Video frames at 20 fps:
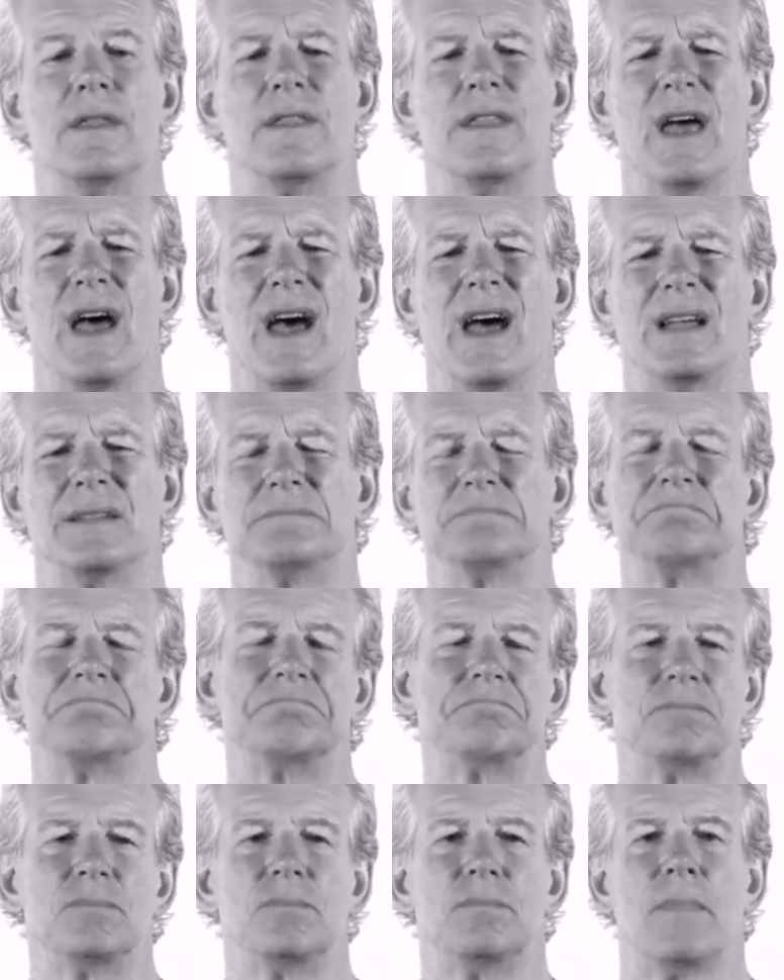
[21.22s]
that
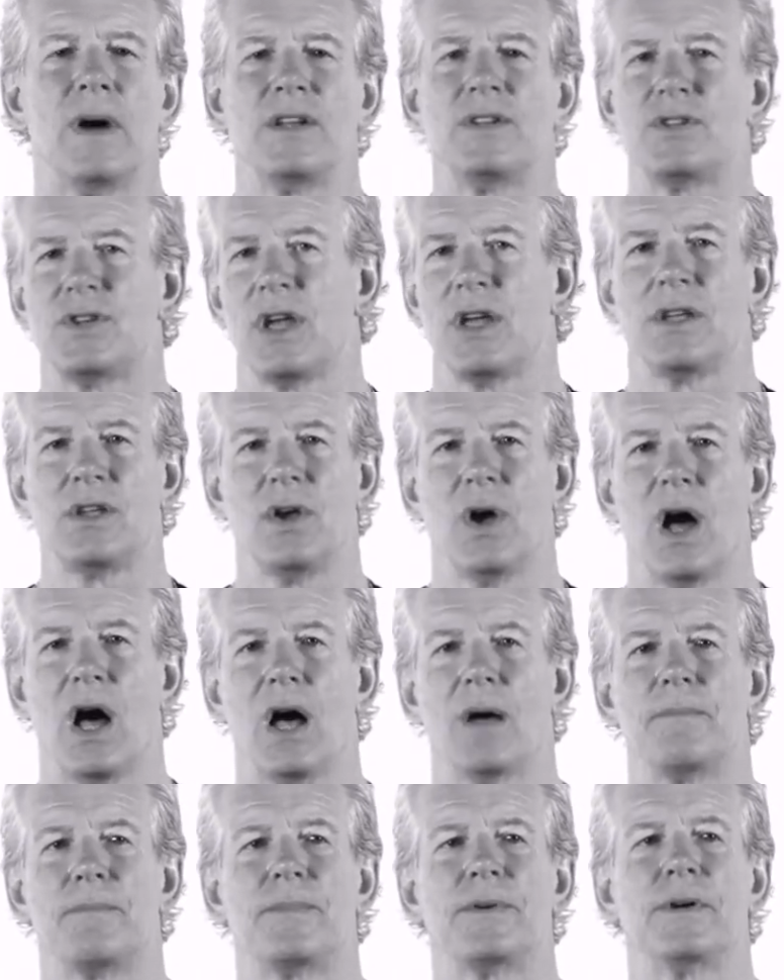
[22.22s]
might shake you
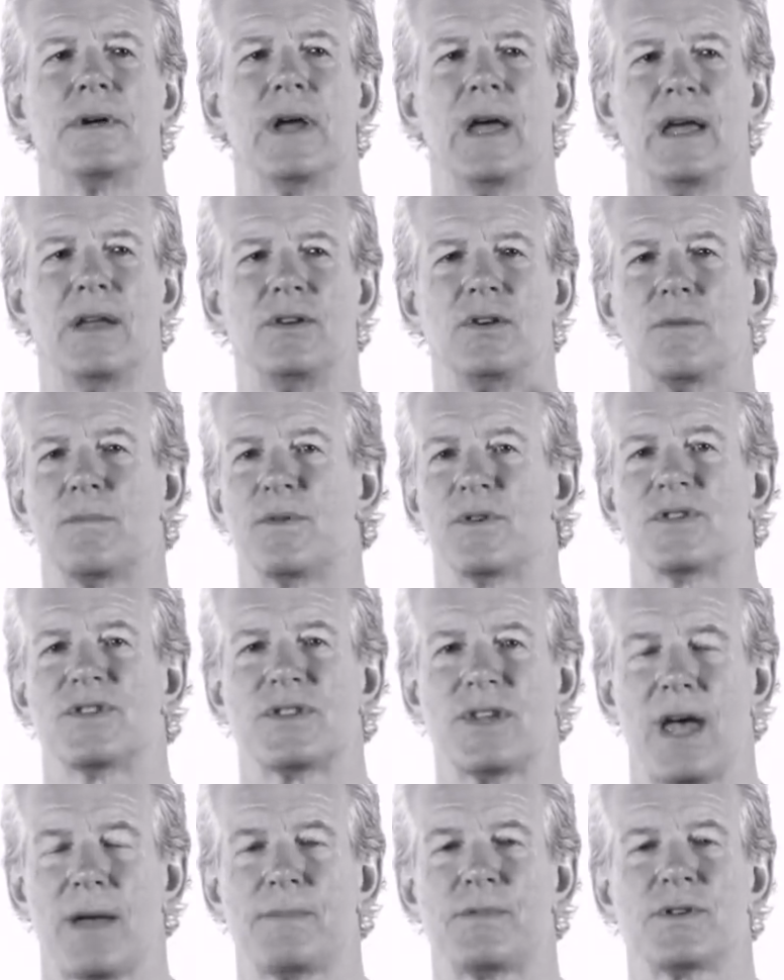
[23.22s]
up and your
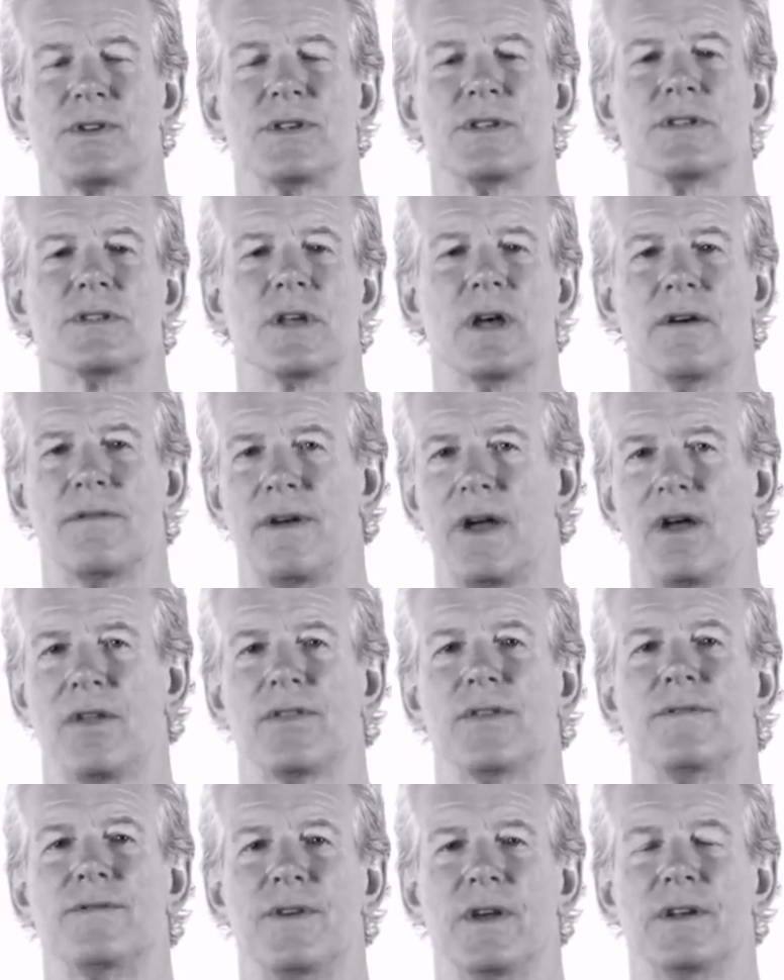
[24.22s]
perceptions of
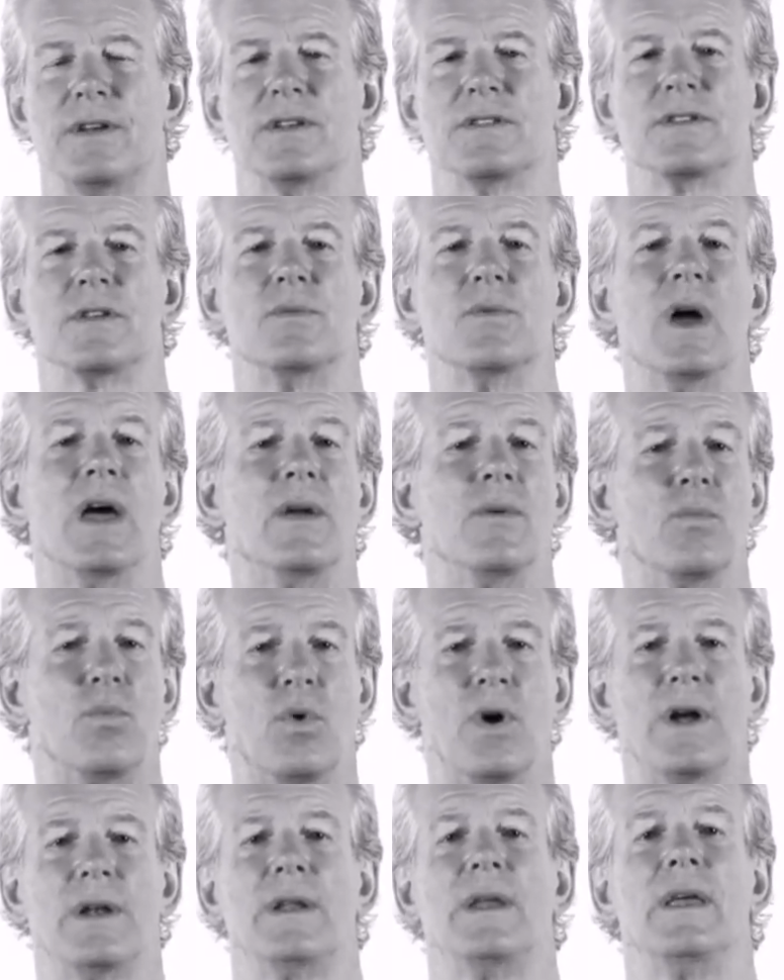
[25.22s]
health and fitness
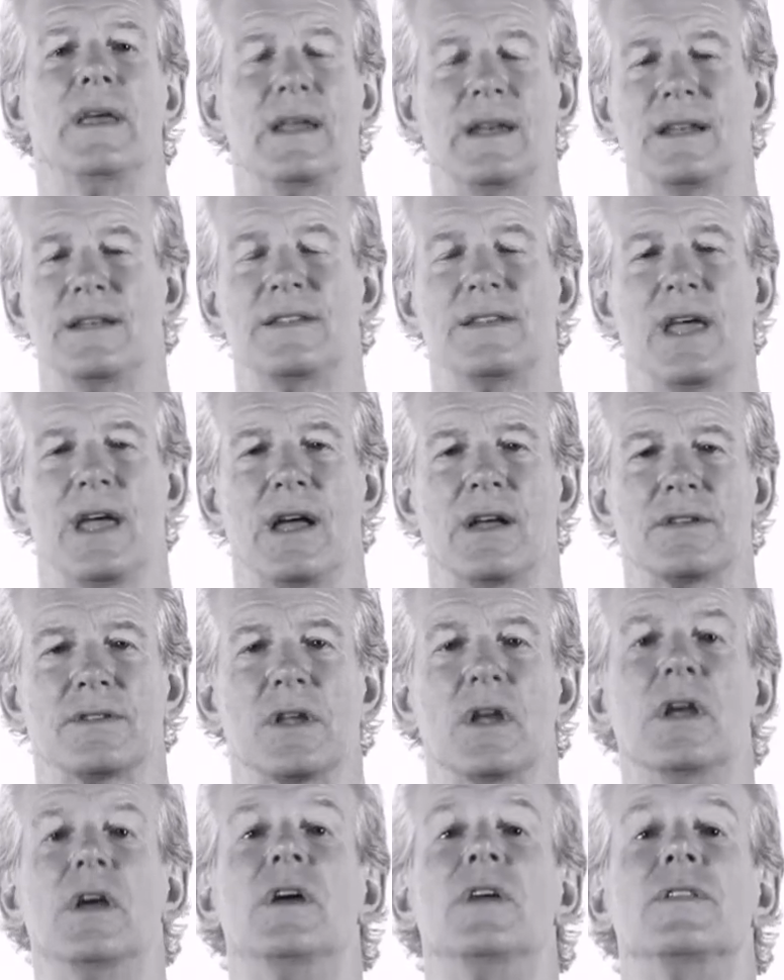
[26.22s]
and what it
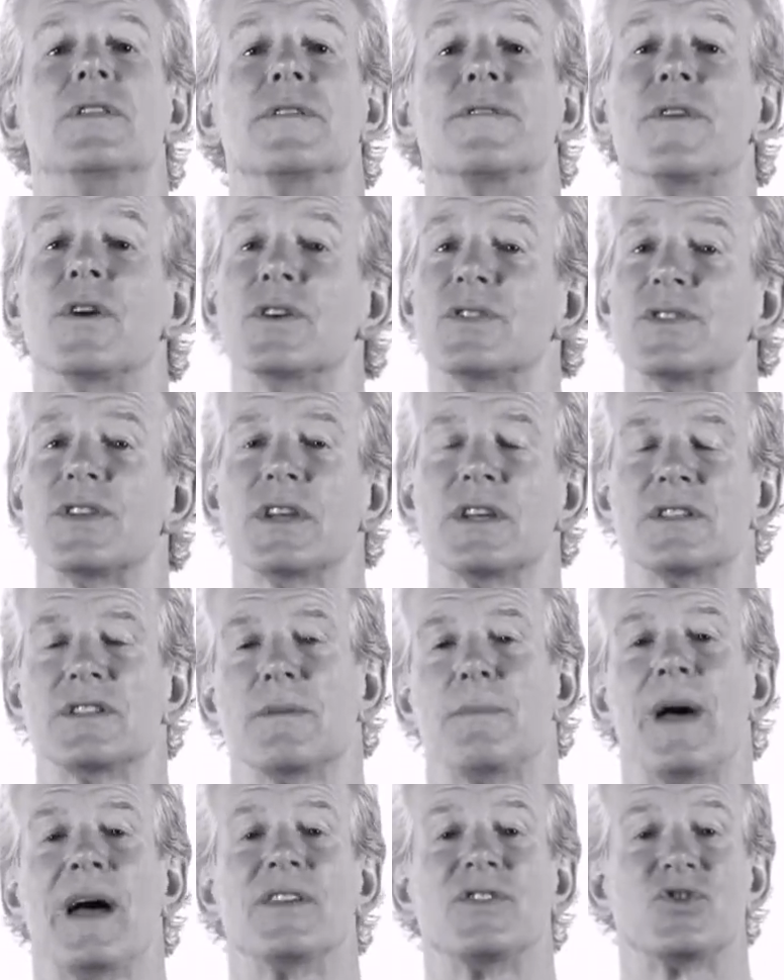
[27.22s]
entails. The first thing
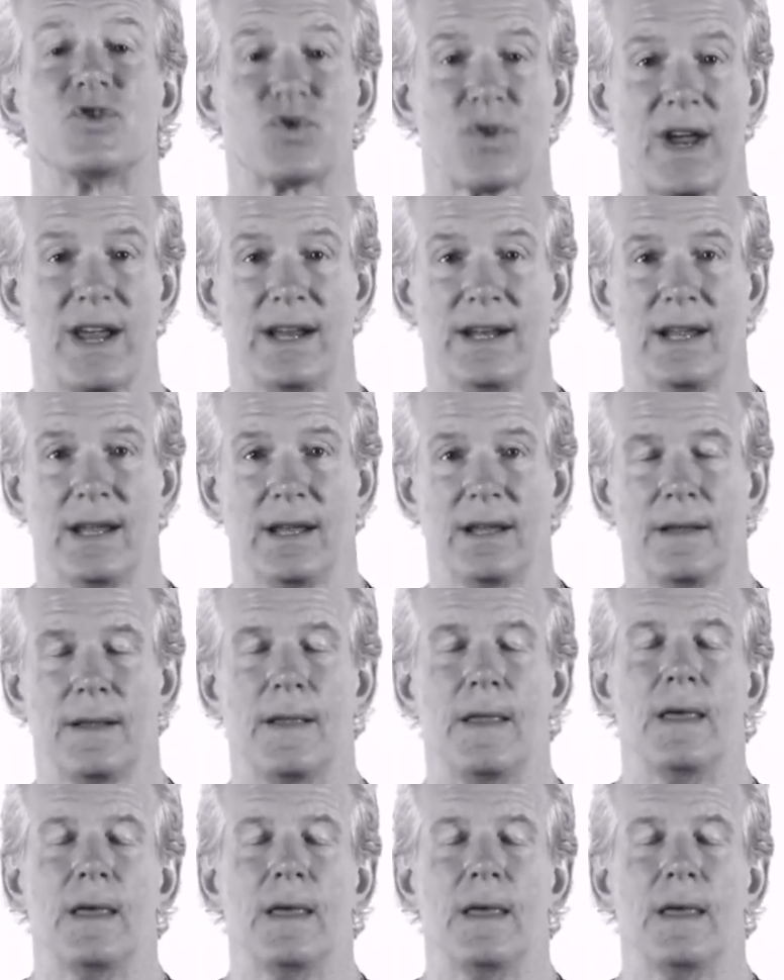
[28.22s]
is about training.